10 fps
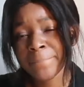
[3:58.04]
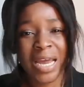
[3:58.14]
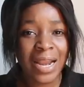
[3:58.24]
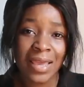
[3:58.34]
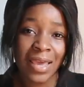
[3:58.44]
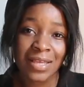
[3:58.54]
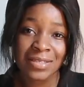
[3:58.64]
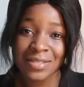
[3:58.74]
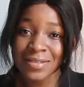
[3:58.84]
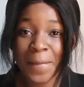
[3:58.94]
but i
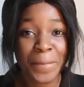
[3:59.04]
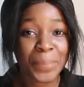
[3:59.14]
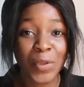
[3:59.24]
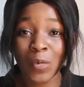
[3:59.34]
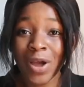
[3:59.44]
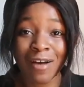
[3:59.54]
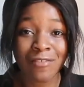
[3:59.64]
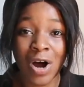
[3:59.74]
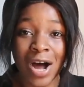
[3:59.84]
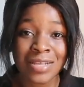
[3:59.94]
guess we have our